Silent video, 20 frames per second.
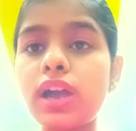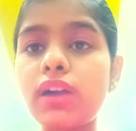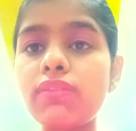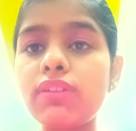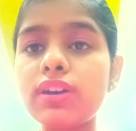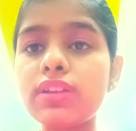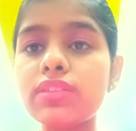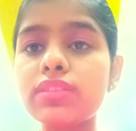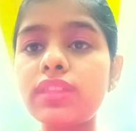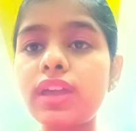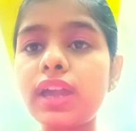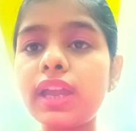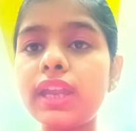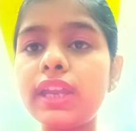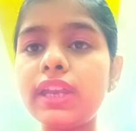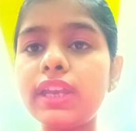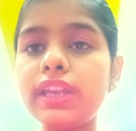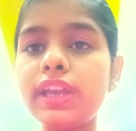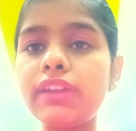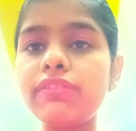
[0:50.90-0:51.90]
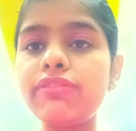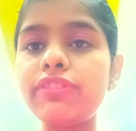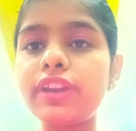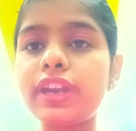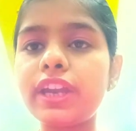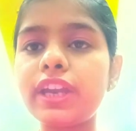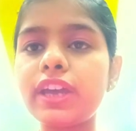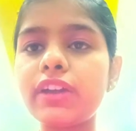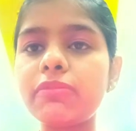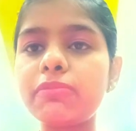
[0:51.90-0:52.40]
covers the Indian
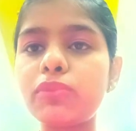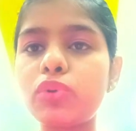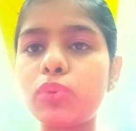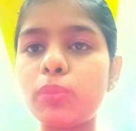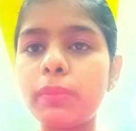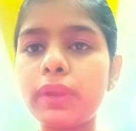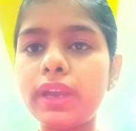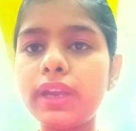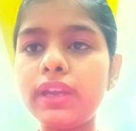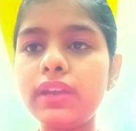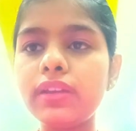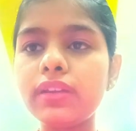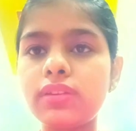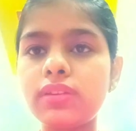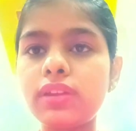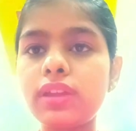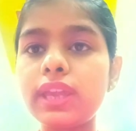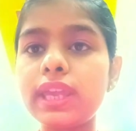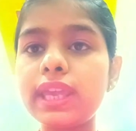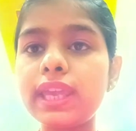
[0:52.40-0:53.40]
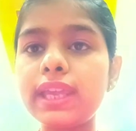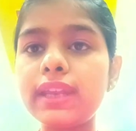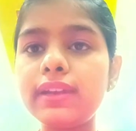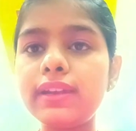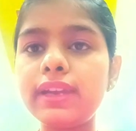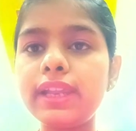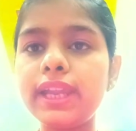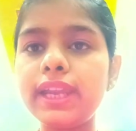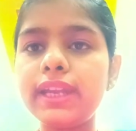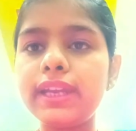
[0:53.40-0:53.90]
freedom movement
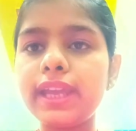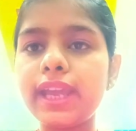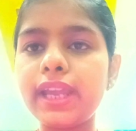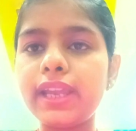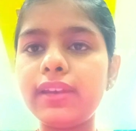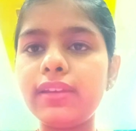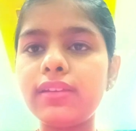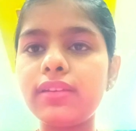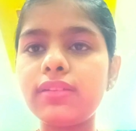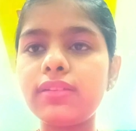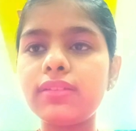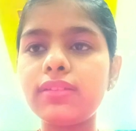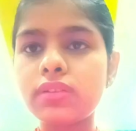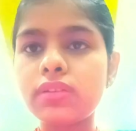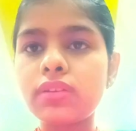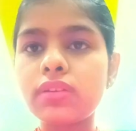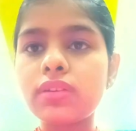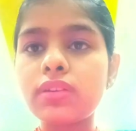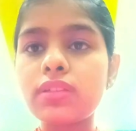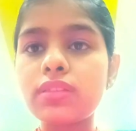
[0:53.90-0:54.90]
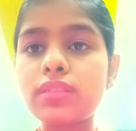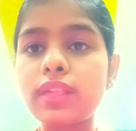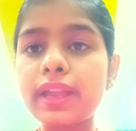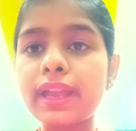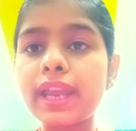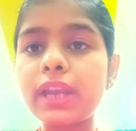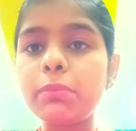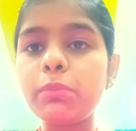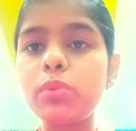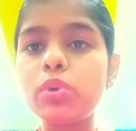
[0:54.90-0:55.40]
in detail.
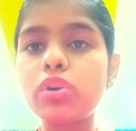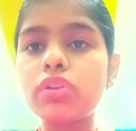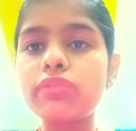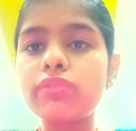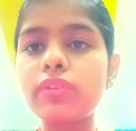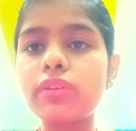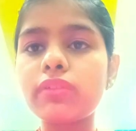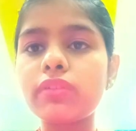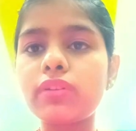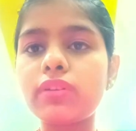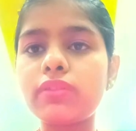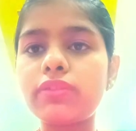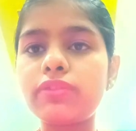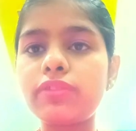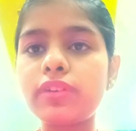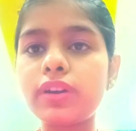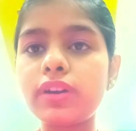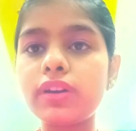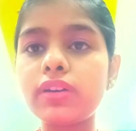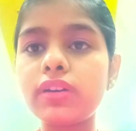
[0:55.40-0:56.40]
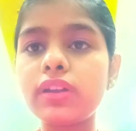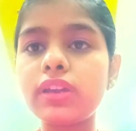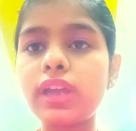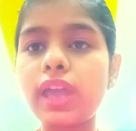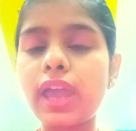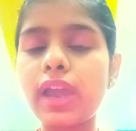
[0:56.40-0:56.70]
Second book for